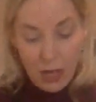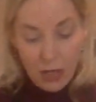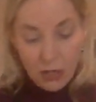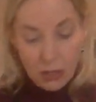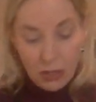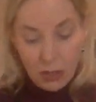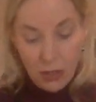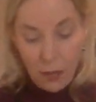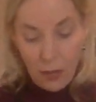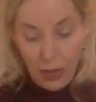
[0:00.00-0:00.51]

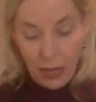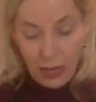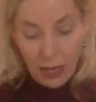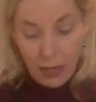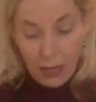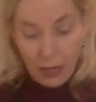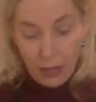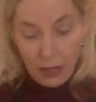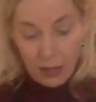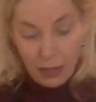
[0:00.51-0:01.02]
so it
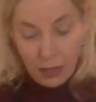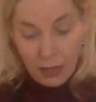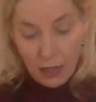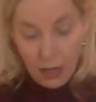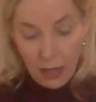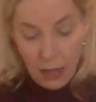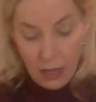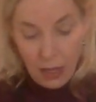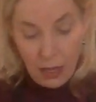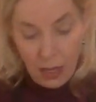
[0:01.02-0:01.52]
can
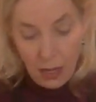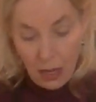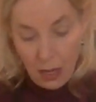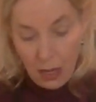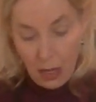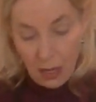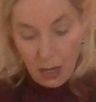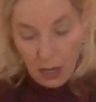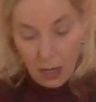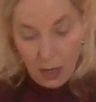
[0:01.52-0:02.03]

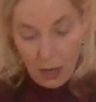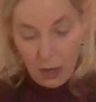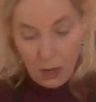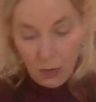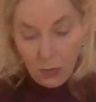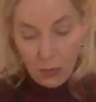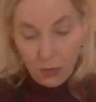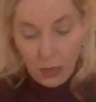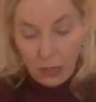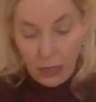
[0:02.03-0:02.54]

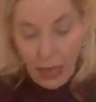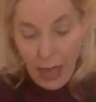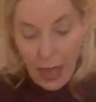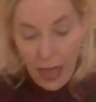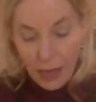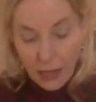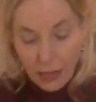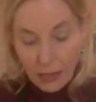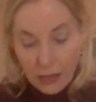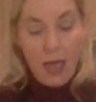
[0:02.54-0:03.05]

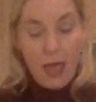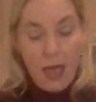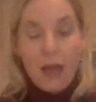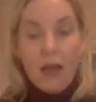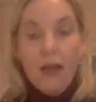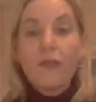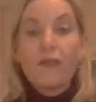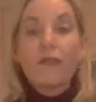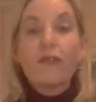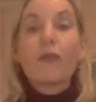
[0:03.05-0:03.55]
relax
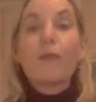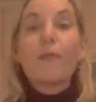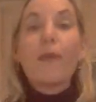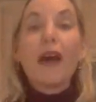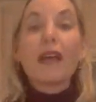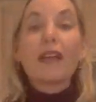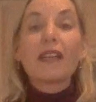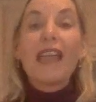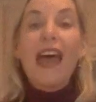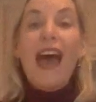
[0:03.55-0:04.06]
for
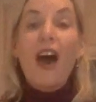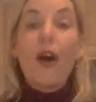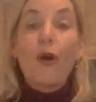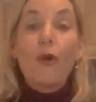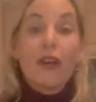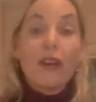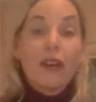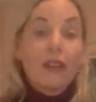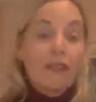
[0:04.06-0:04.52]
about an hour.